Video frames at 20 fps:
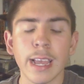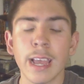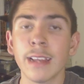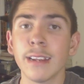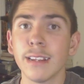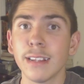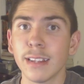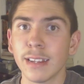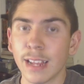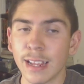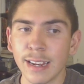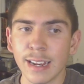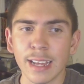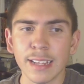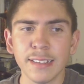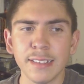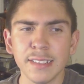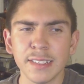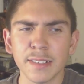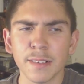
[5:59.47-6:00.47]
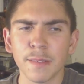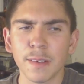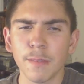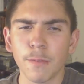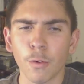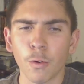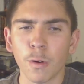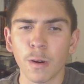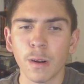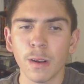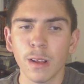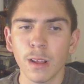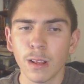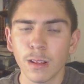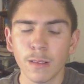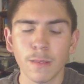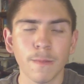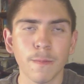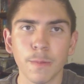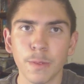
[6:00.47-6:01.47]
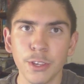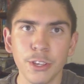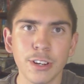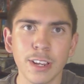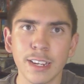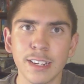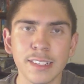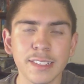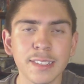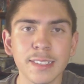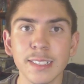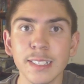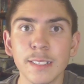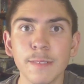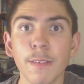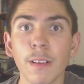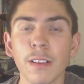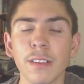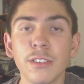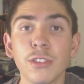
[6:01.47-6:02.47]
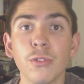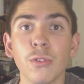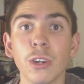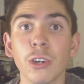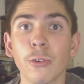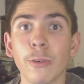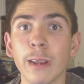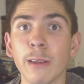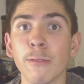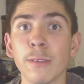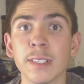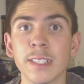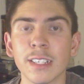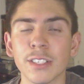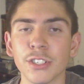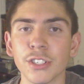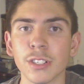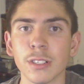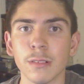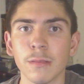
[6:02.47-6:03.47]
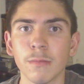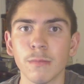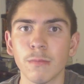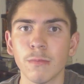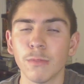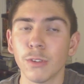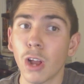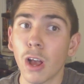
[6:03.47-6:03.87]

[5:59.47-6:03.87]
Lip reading: And in 1974, the United States fell into a Great Recession.